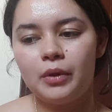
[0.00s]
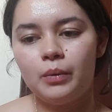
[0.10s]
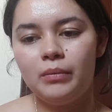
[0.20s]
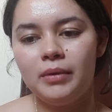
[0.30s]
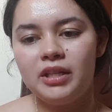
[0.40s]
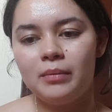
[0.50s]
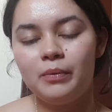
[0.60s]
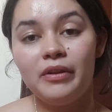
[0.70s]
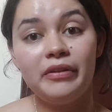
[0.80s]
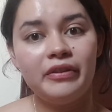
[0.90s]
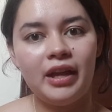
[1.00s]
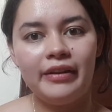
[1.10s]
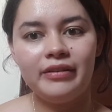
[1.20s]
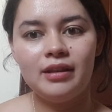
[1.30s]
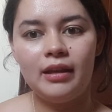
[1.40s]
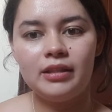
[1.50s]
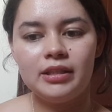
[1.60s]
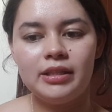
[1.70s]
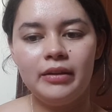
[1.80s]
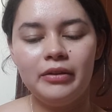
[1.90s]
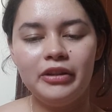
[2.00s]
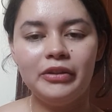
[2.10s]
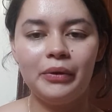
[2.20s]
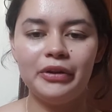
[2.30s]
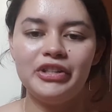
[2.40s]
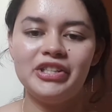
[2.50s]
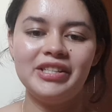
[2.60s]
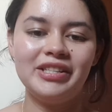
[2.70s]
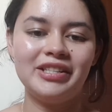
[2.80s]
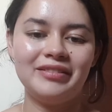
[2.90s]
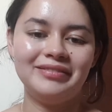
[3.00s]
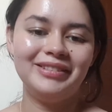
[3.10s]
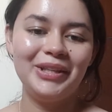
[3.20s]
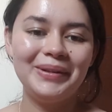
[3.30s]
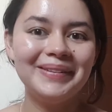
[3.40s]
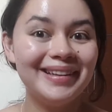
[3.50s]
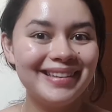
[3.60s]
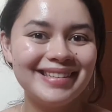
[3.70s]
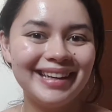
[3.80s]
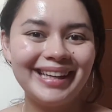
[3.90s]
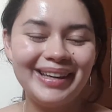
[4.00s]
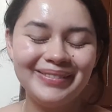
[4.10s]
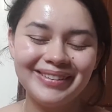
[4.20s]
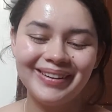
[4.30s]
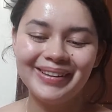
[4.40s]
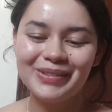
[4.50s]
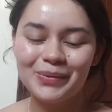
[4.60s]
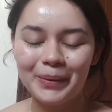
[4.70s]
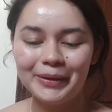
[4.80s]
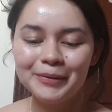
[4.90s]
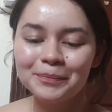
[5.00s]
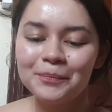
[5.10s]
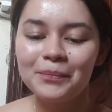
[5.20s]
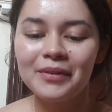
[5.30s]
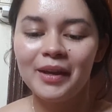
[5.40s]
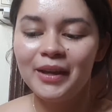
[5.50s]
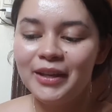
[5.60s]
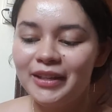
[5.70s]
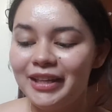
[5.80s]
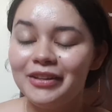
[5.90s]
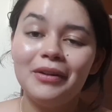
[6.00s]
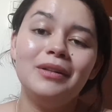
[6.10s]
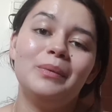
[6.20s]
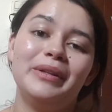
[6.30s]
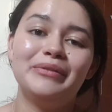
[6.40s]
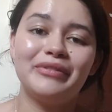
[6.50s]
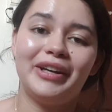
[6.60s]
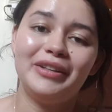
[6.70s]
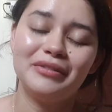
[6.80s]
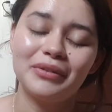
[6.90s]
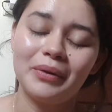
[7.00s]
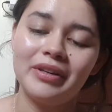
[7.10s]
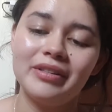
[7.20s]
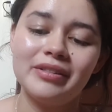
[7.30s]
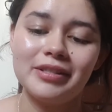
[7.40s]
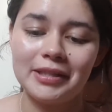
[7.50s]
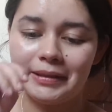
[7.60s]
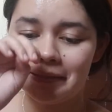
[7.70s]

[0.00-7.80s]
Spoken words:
we met up with at that dinner, or just new ones that came along as well. And it all went fine, of course.